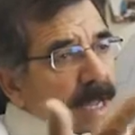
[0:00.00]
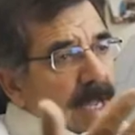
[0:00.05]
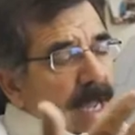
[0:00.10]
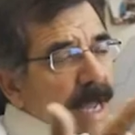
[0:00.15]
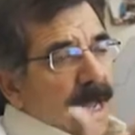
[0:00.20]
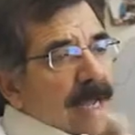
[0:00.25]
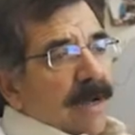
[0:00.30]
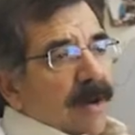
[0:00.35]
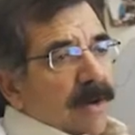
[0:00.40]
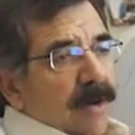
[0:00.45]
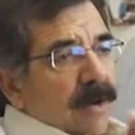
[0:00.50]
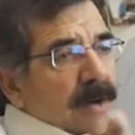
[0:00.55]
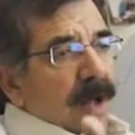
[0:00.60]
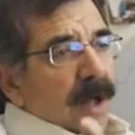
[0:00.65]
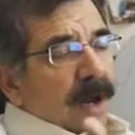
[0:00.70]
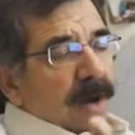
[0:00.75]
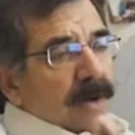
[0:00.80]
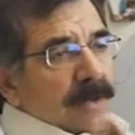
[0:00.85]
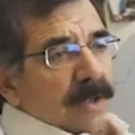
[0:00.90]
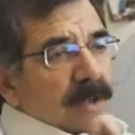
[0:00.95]
$800
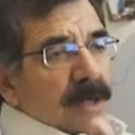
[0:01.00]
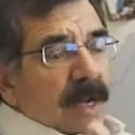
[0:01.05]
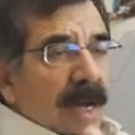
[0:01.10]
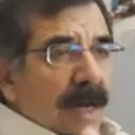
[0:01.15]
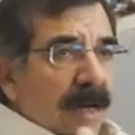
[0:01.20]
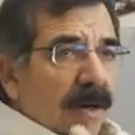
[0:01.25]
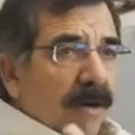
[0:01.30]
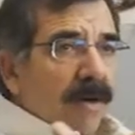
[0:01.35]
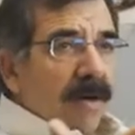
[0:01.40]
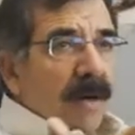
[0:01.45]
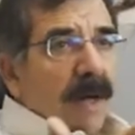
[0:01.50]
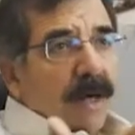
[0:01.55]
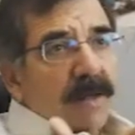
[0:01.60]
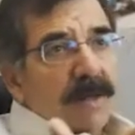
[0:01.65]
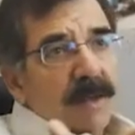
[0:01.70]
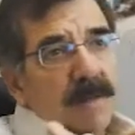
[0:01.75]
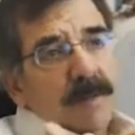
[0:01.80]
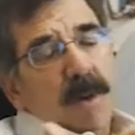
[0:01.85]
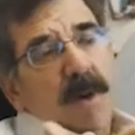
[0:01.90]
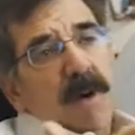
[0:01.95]
or
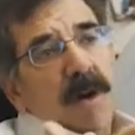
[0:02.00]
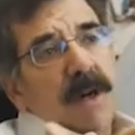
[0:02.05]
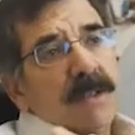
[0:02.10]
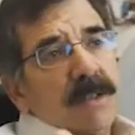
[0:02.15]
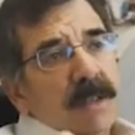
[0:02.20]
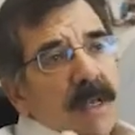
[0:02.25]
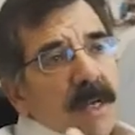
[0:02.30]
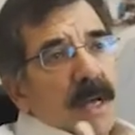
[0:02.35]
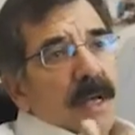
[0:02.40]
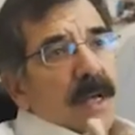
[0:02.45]
$900 in parts,